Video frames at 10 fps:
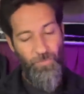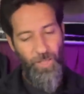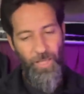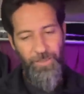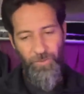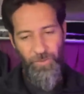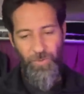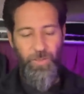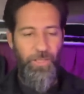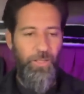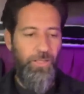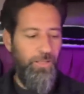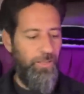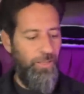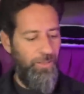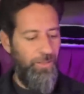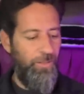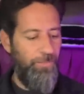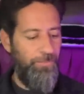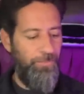I don't know.
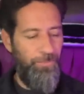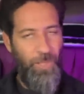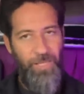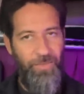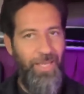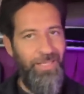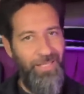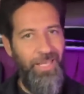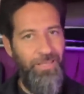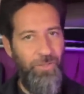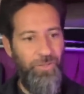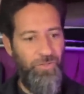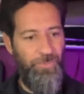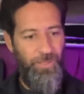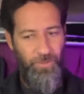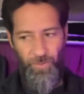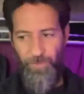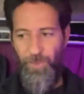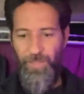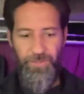Uh, but that kind of irks me a little
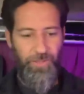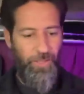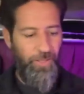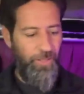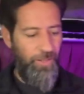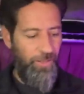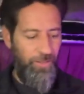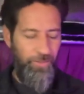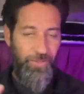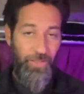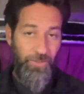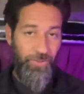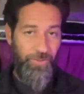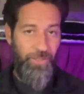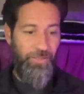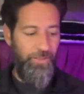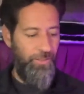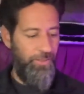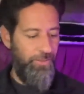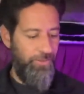bit. Uh, the other thing
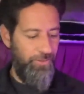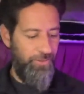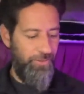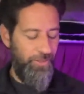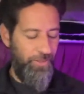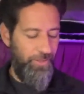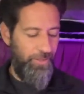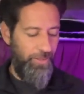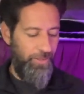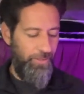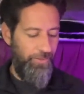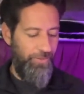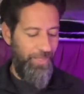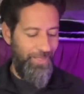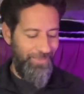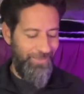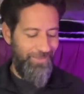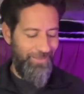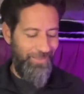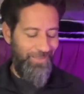is uh,
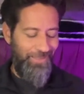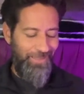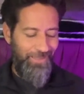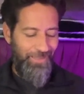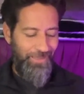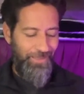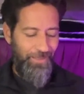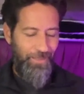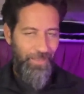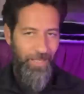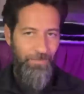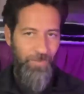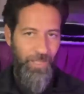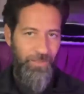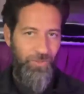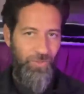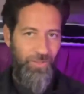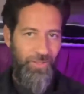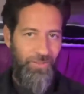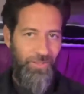that I'm not
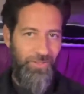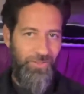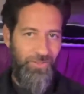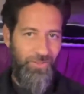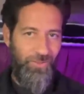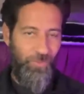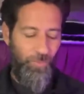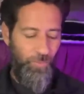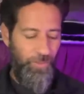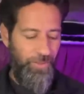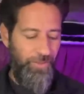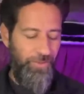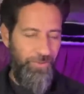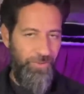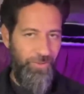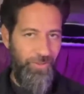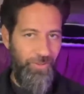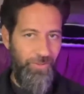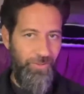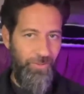using this with
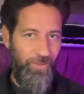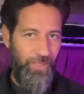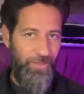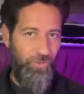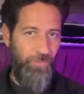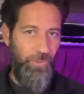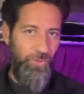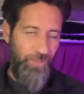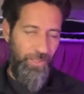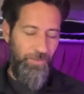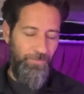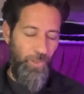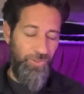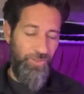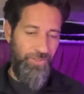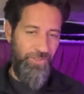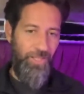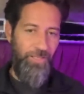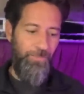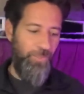isobutane most of the time.